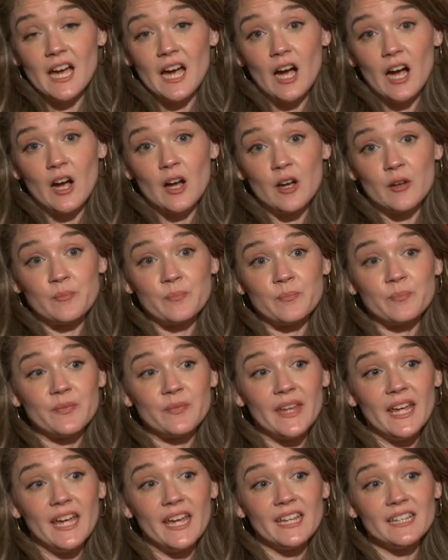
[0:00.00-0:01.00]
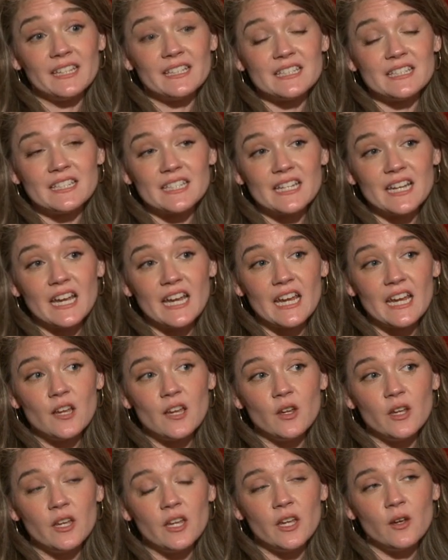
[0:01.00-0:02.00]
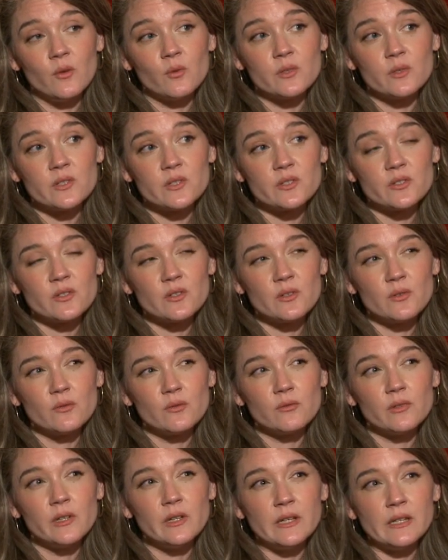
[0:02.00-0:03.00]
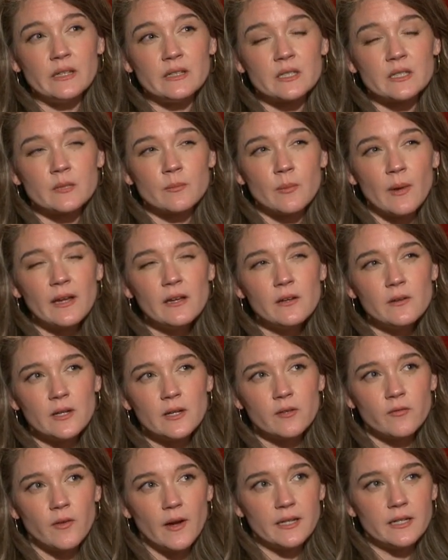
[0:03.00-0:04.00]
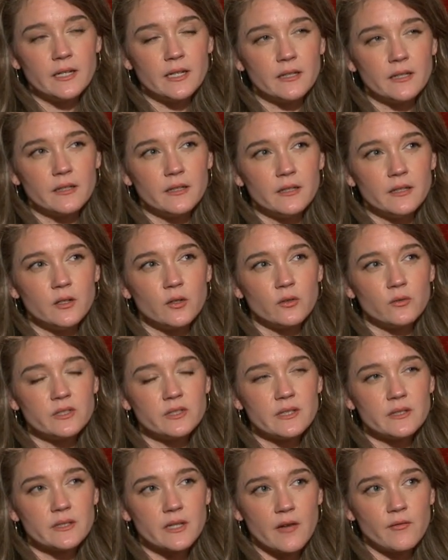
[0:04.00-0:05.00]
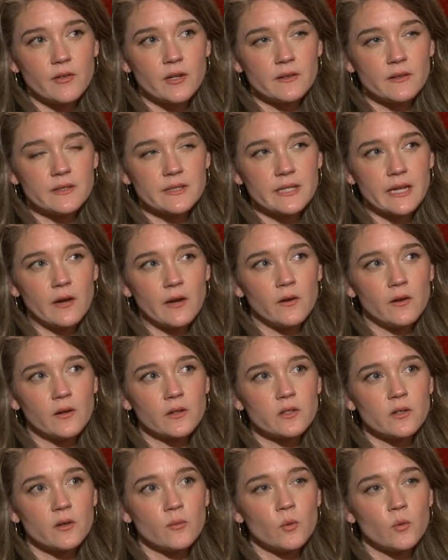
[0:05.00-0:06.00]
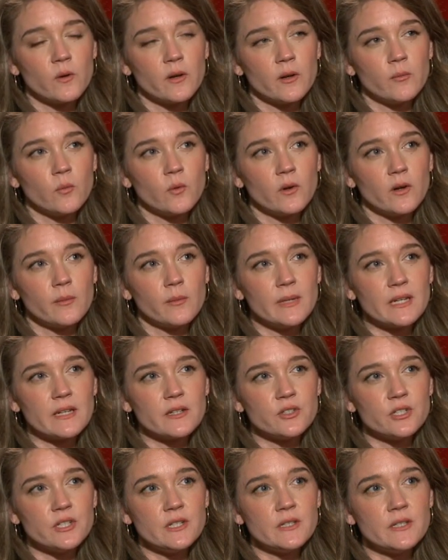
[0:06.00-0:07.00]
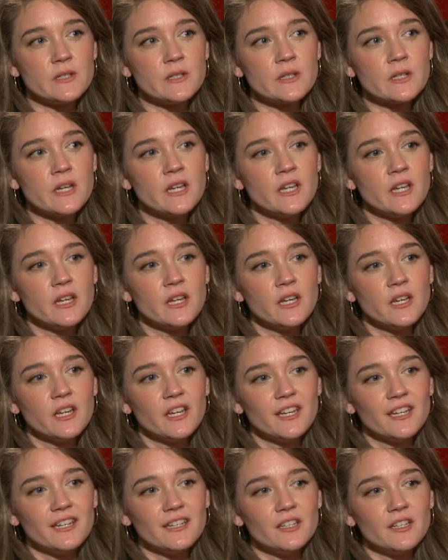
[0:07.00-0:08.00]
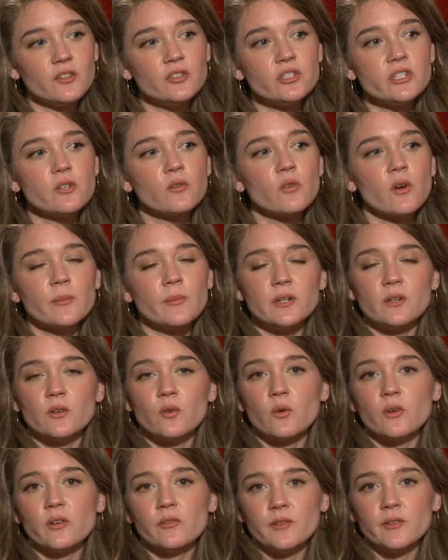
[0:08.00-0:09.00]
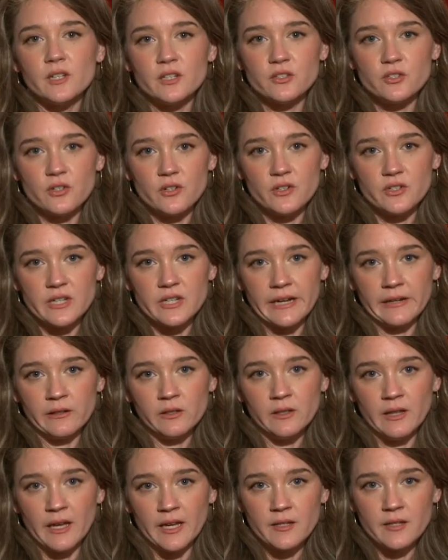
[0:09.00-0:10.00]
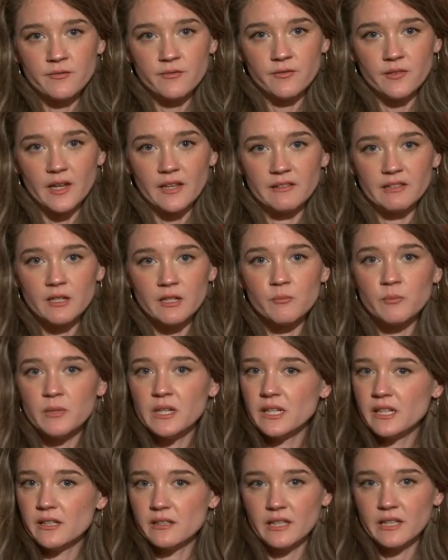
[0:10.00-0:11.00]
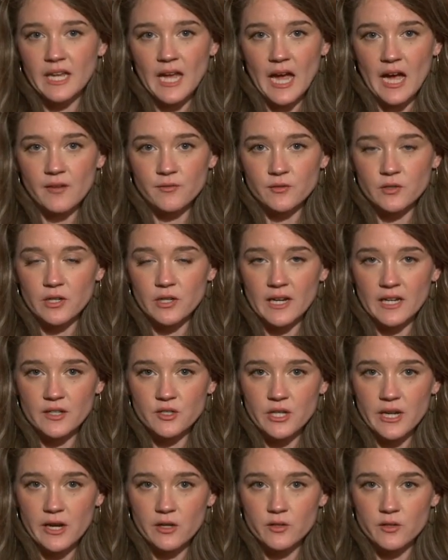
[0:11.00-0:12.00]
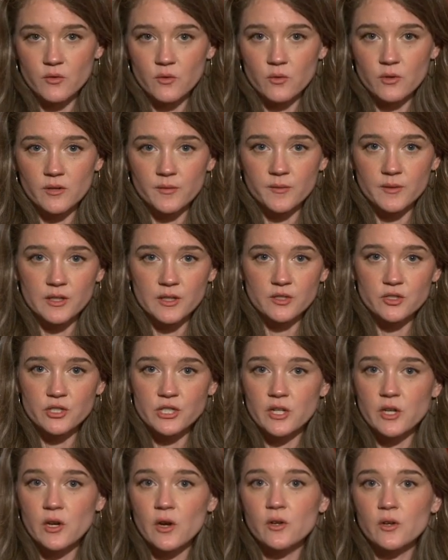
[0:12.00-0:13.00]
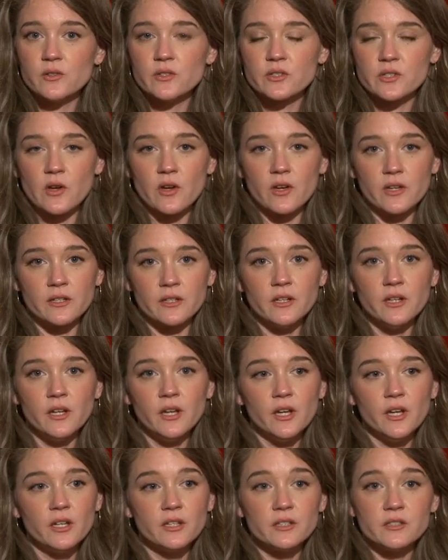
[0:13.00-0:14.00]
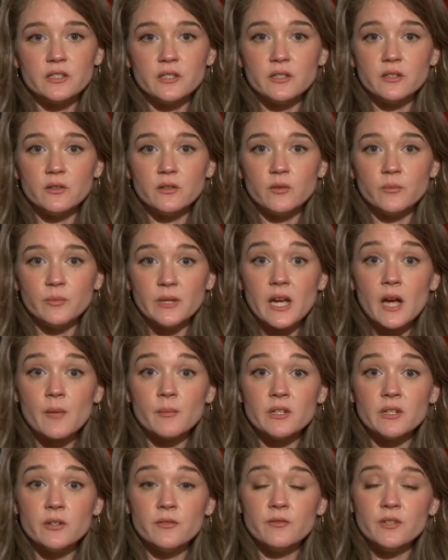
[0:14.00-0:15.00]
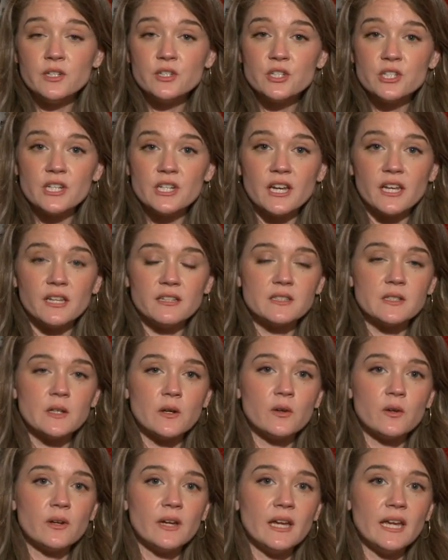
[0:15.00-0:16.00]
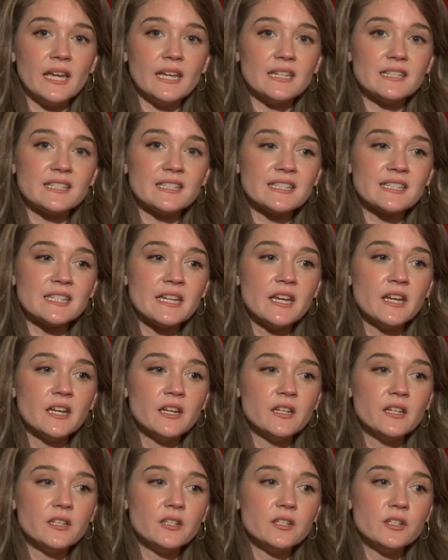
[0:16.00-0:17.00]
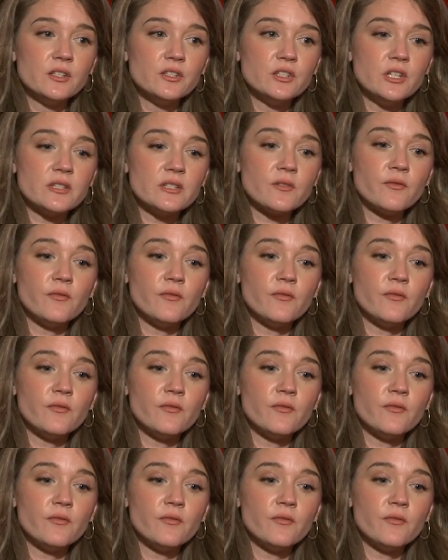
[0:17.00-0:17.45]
Um, and it was really inspiring finding, you know, discovering this character more and more because she's, you know, she grew up in an orphanage her entire life. And then immediately after aging out of the orphanage, she goes on to become a novitiate. So it's, she's a